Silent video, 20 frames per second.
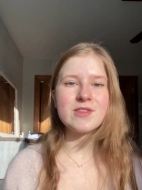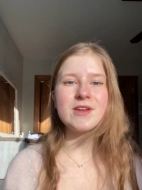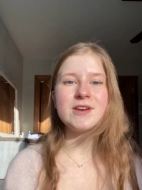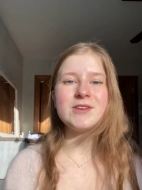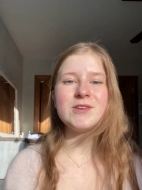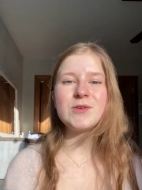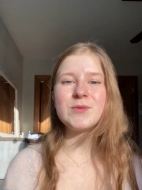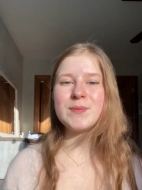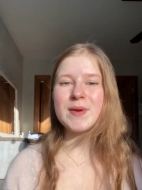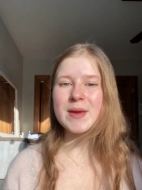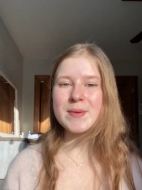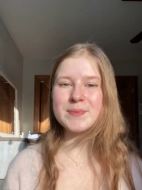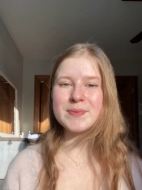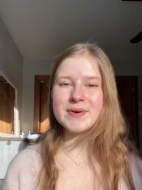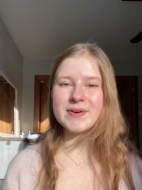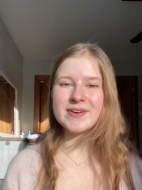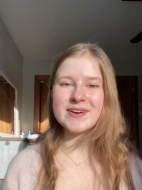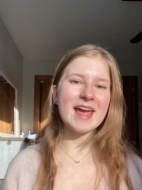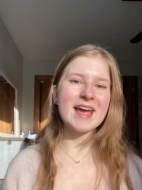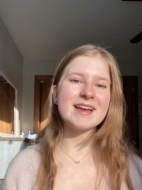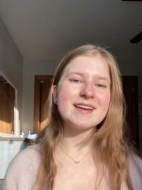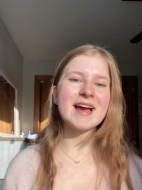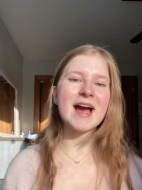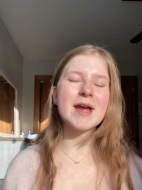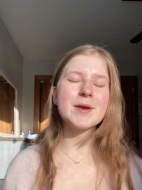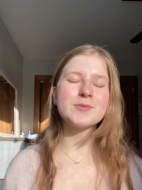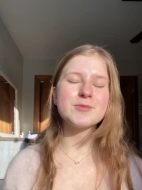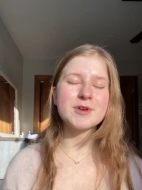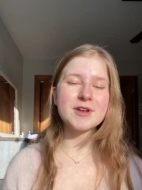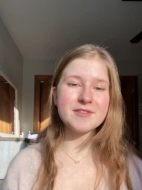new people and
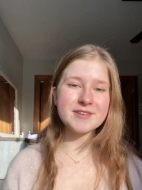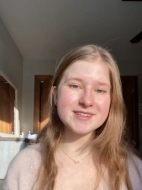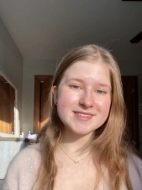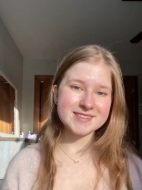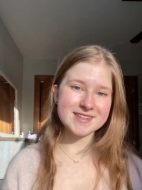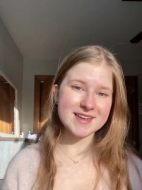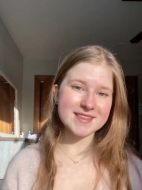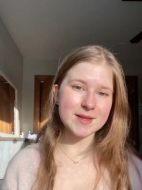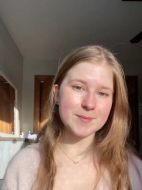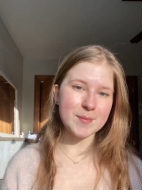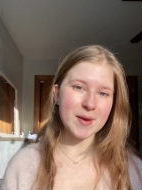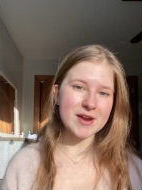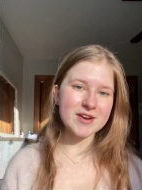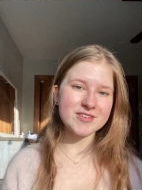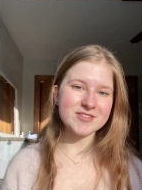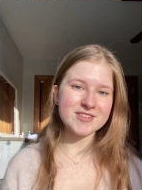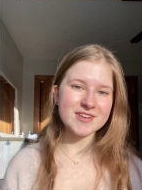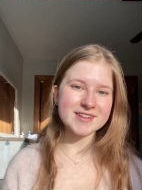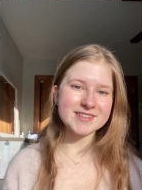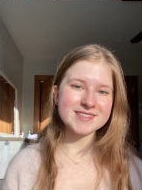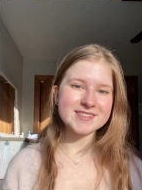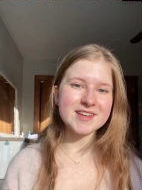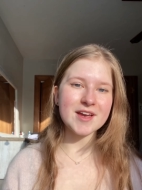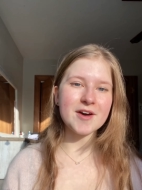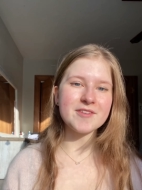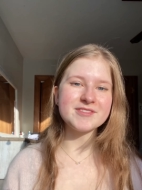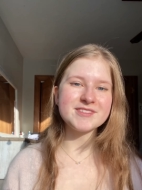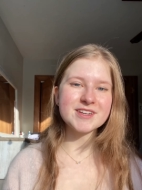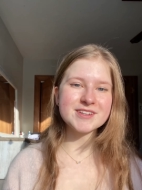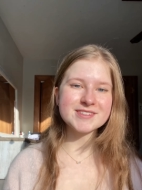I'm really seeing the benefits
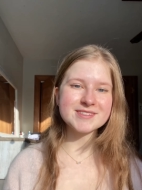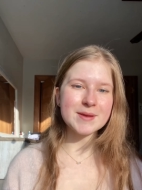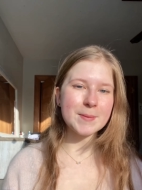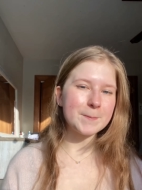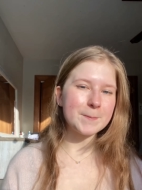of just